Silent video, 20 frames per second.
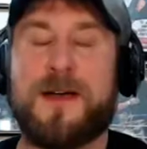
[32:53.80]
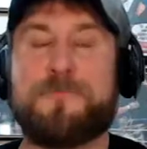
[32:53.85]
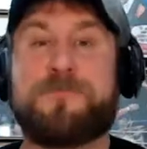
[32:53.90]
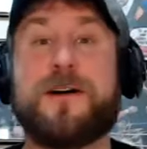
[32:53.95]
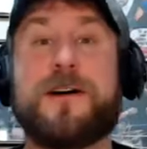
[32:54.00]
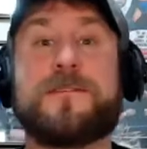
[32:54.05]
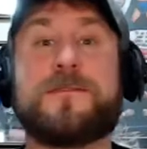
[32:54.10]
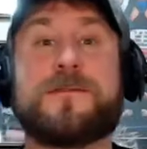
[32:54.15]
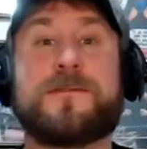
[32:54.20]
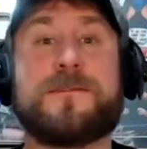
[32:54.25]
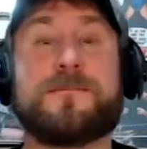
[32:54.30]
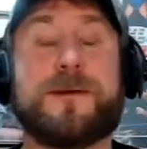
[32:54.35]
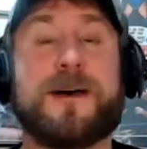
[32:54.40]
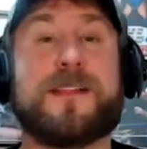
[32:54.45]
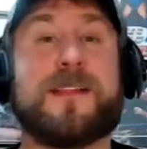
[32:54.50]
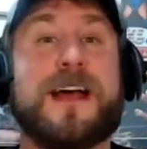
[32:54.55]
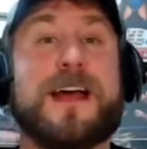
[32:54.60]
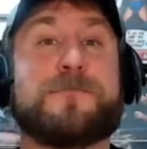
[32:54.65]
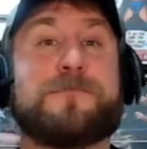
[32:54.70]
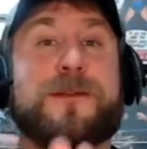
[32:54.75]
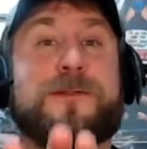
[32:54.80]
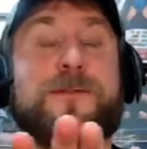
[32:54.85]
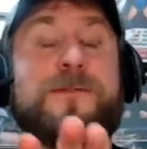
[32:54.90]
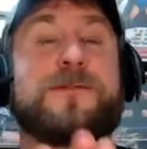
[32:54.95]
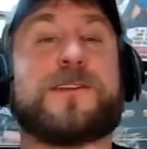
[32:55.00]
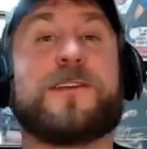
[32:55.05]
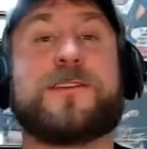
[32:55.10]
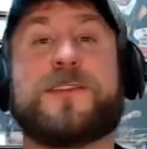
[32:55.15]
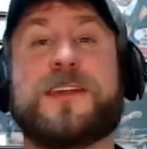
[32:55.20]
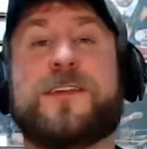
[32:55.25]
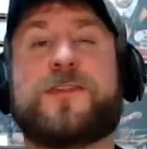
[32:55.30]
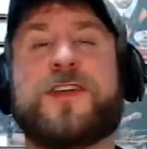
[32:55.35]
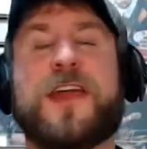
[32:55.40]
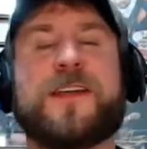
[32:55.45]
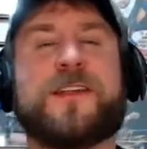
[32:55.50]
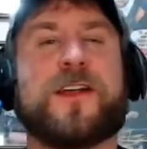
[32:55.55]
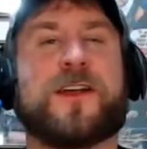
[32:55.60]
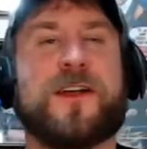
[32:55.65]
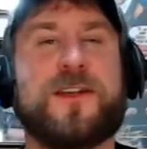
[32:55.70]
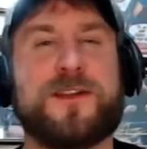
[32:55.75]
But you
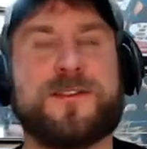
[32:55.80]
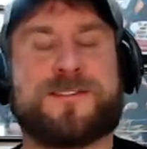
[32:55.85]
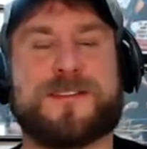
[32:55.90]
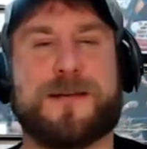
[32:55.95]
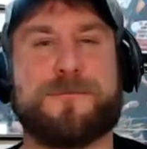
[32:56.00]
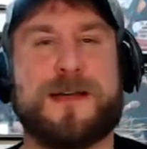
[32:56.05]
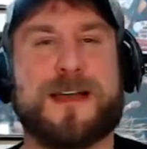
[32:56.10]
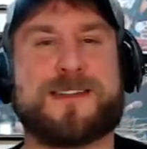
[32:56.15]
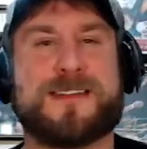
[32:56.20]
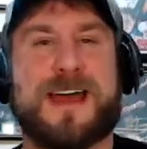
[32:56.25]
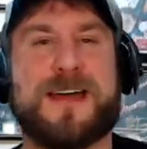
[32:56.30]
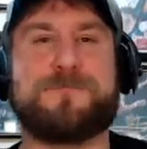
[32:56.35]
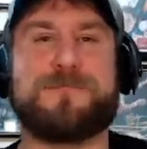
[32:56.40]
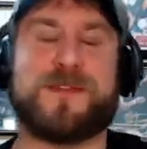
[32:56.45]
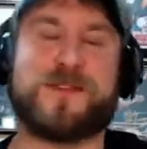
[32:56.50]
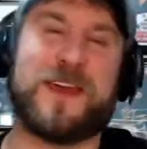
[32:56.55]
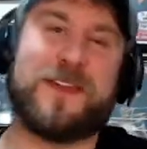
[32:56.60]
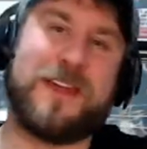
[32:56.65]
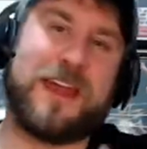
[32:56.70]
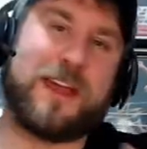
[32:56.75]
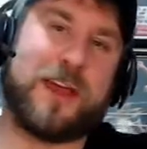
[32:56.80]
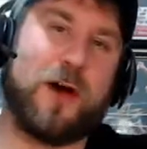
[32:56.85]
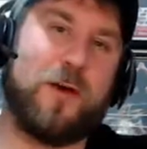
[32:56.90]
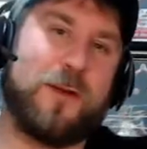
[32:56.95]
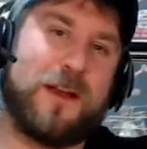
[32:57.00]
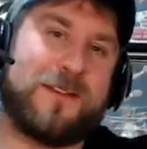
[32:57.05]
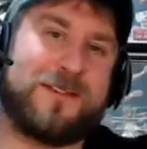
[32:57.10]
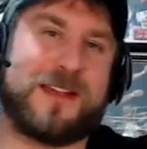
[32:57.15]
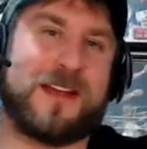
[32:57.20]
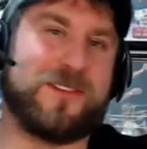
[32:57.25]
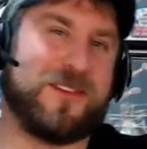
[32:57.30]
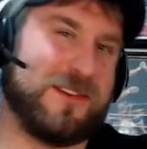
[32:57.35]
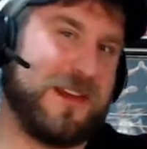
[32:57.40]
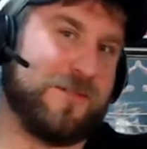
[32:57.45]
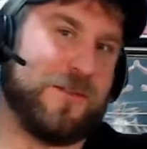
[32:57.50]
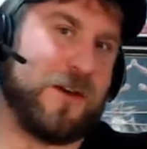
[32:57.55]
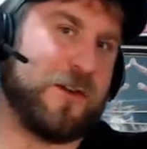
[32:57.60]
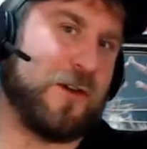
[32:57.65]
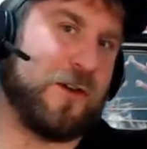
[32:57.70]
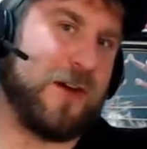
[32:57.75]
think they're going to do something like that, but then they go in such a
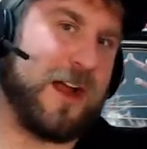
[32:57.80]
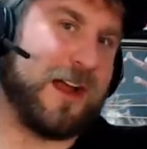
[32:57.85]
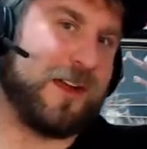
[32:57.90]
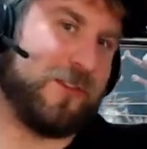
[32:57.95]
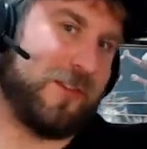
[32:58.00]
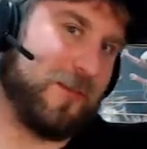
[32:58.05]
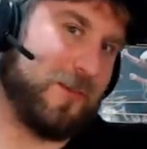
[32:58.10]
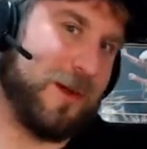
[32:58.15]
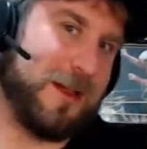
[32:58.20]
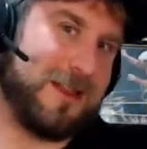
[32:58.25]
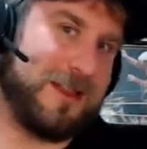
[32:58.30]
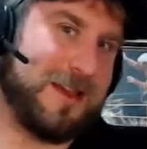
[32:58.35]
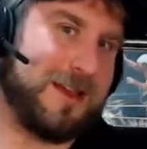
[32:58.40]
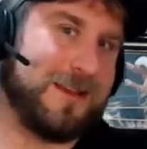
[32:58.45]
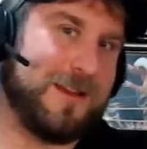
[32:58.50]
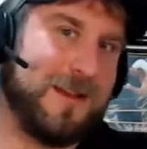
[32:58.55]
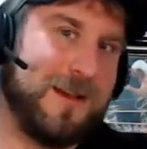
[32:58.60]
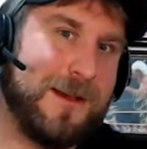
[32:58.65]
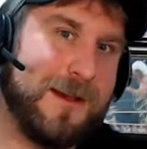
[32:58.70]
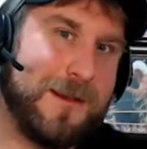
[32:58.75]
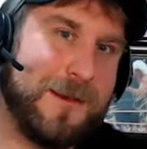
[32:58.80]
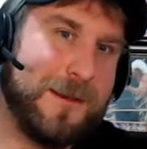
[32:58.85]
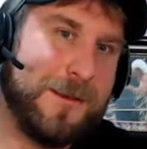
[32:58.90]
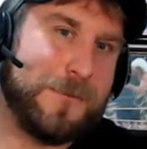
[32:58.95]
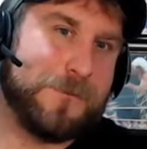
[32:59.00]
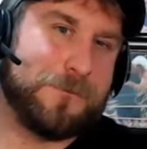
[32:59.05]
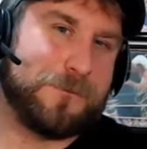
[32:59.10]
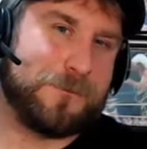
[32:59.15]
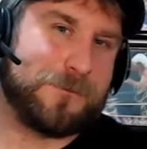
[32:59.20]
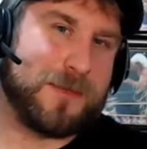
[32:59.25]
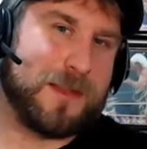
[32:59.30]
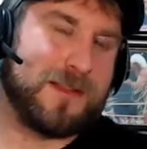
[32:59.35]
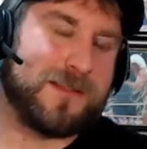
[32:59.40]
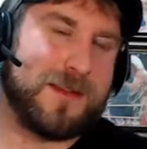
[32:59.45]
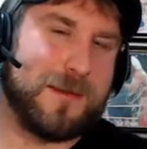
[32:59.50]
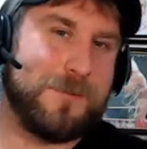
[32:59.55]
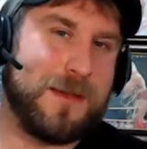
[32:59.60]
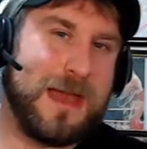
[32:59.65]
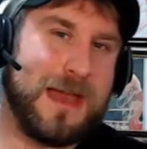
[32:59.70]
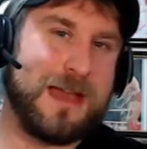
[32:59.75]
different direction with it.
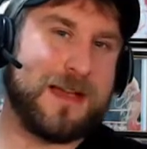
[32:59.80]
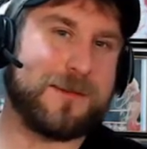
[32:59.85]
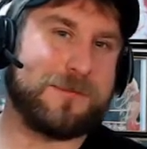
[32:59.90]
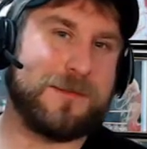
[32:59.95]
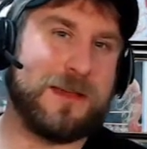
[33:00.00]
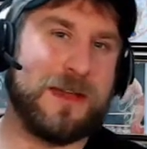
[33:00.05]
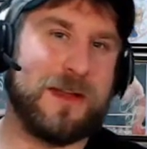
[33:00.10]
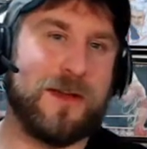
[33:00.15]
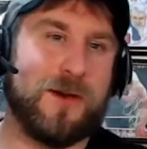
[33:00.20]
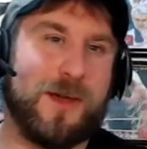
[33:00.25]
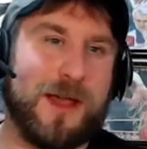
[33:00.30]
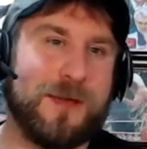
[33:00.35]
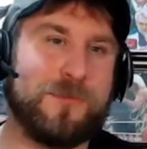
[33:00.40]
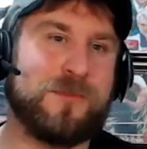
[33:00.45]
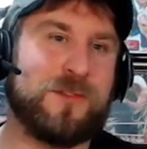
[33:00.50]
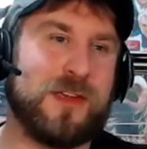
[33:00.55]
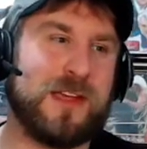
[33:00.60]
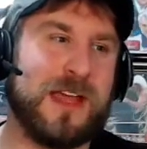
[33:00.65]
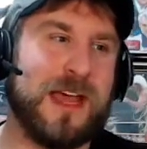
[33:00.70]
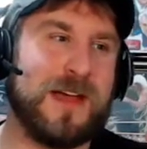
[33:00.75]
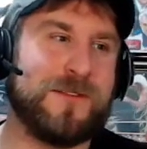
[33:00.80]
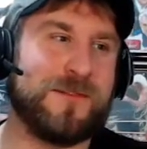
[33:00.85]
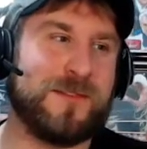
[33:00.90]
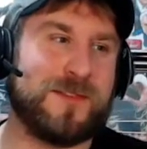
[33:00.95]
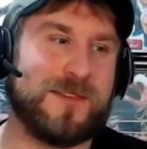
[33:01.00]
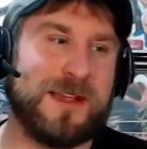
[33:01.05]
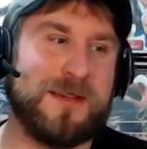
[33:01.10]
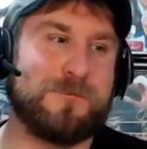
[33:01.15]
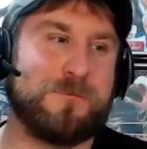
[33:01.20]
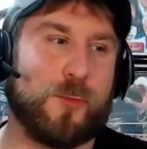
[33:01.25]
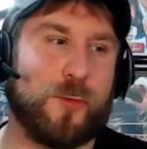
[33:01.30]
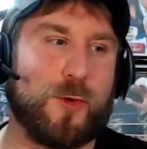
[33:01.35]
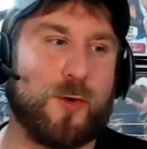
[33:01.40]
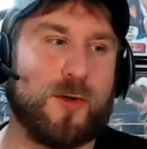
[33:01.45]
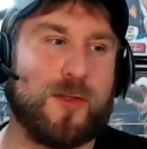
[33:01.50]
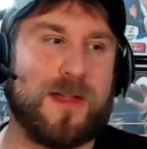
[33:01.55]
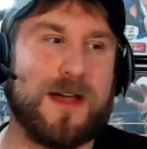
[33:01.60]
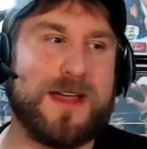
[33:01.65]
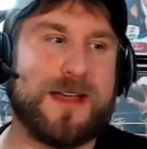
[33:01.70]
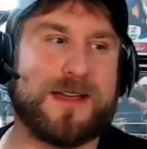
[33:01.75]
To make, MGF seem
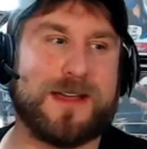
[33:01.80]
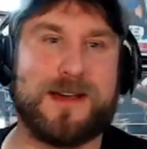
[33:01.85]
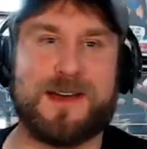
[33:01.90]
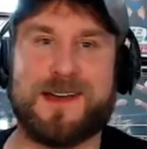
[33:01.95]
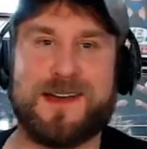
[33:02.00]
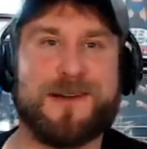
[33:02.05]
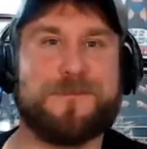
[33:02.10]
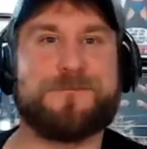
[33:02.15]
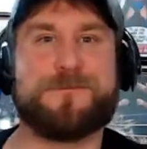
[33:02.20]
more like a...